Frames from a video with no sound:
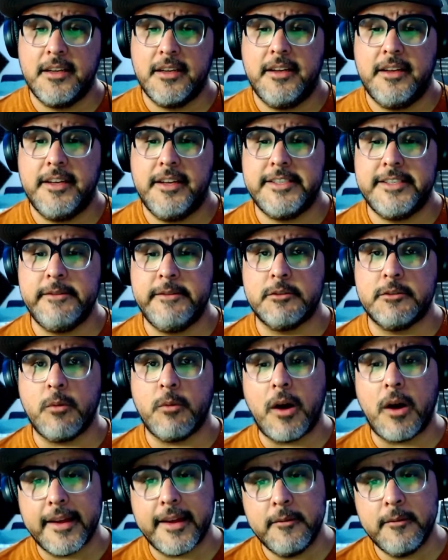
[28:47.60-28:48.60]
As he was
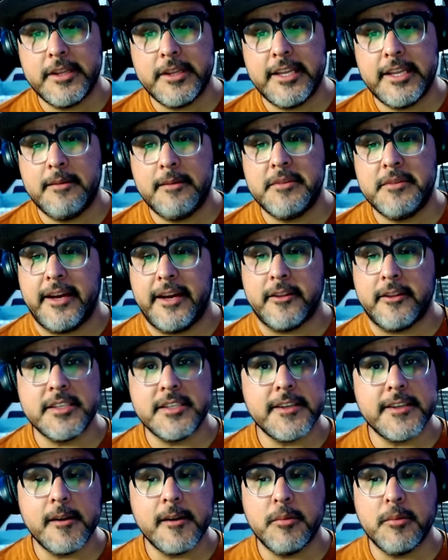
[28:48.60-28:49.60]
walking with them down the
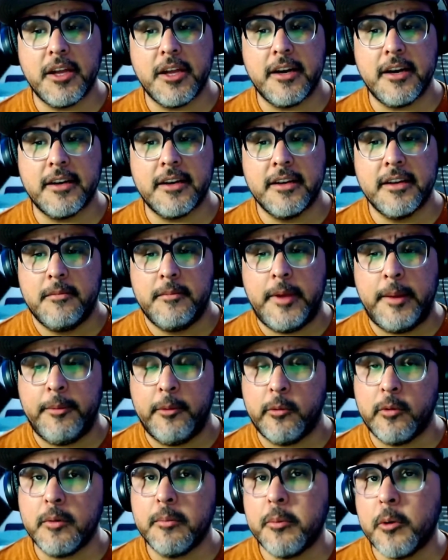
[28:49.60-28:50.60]
cell block, people
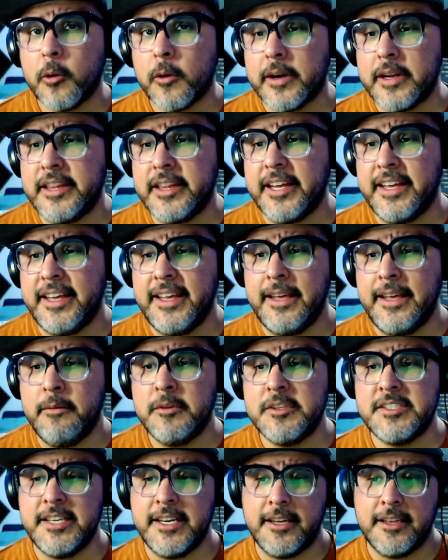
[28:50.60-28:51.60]
reported that he
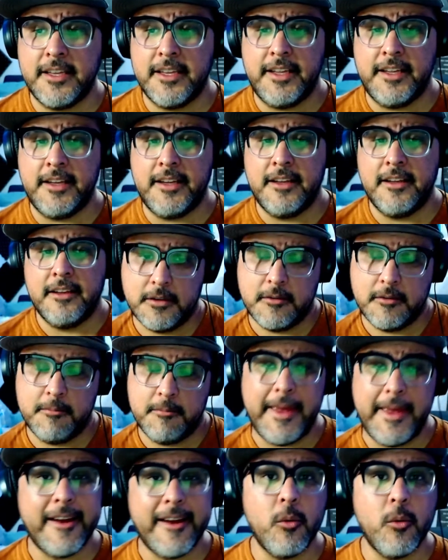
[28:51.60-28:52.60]
was yelling,
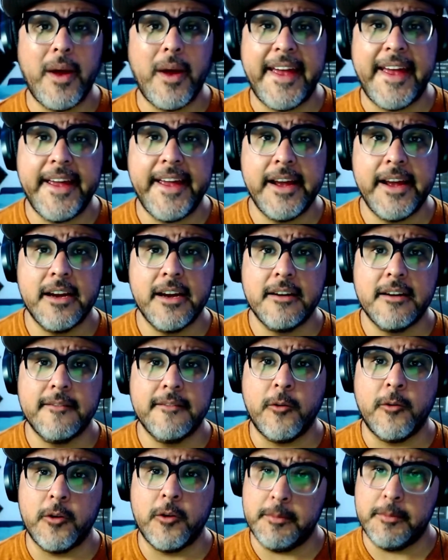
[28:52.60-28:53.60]
"Make way
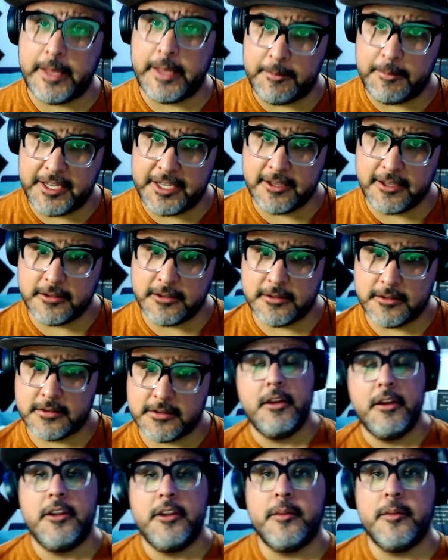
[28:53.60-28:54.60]
for the baby killers."
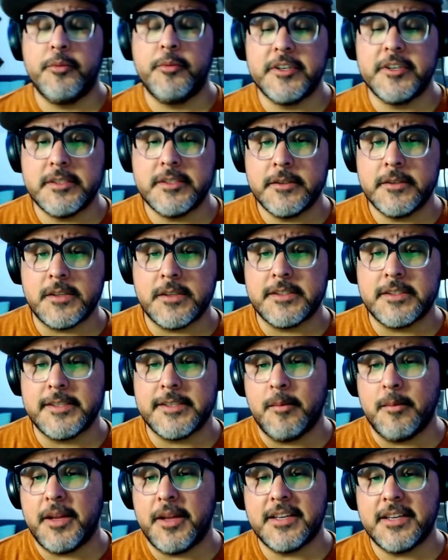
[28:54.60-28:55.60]
The prisoners on cell
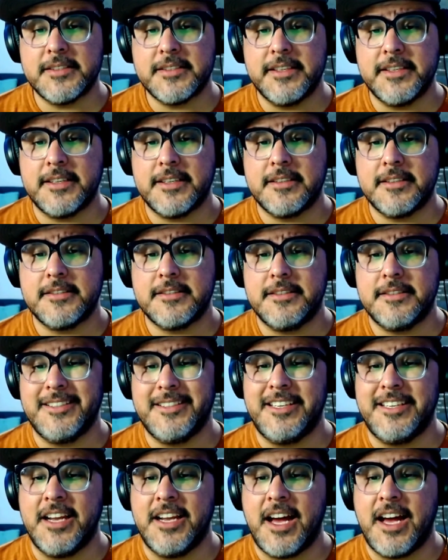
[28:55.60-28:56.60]
block 6
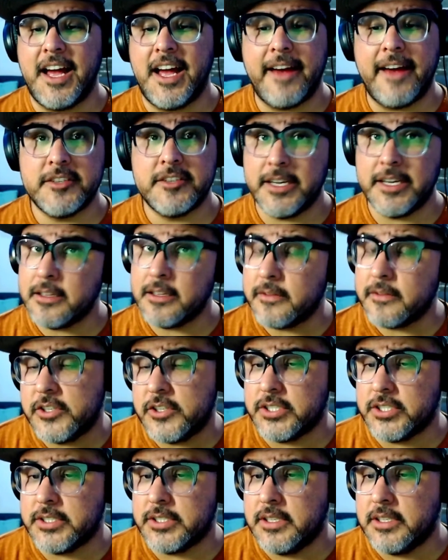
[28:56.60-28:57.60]
did not have a
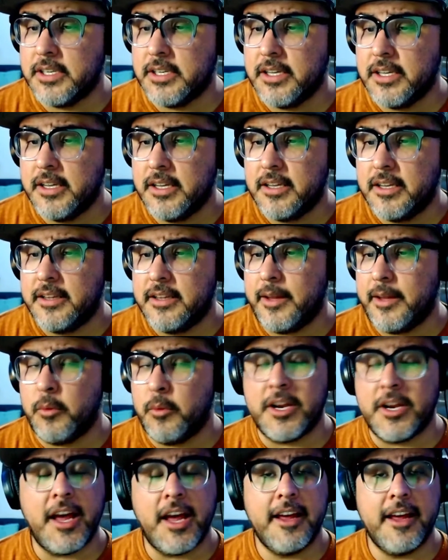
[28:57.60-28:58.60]
television, they would
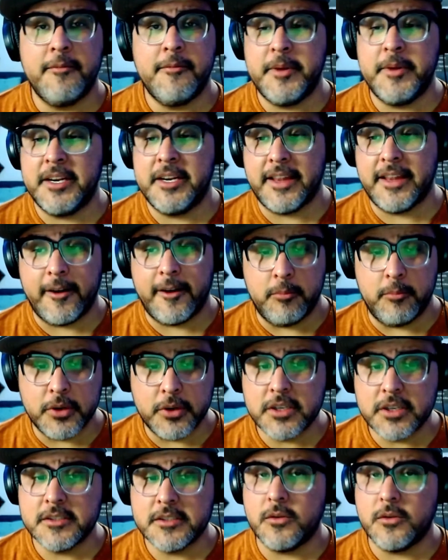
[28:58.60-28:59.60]
not have been allowed
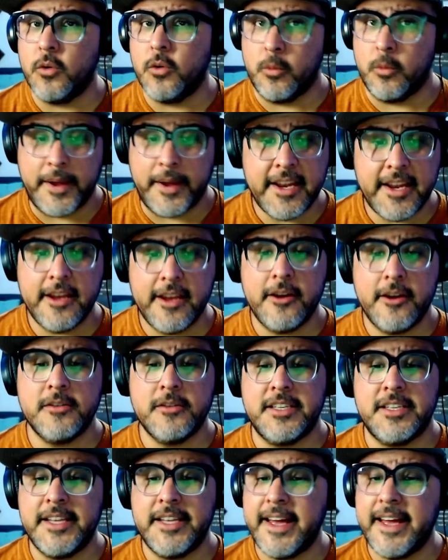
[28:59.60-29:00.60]
books or radios,
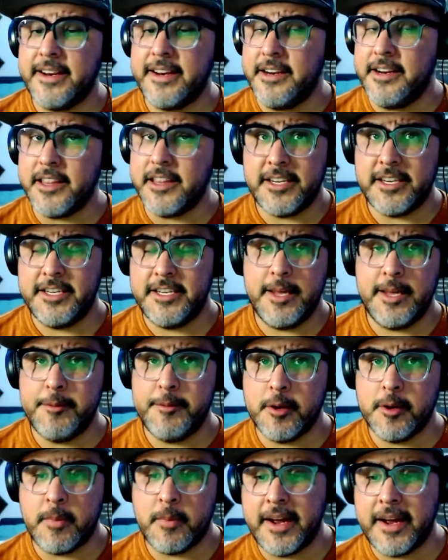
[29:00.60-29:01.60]
and they had nothing to keep
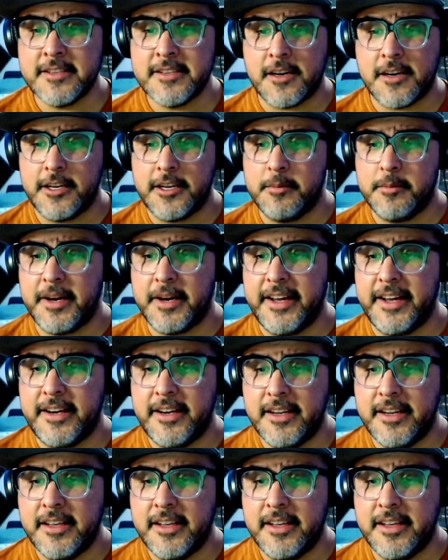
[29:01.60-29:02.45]
their minds occupied.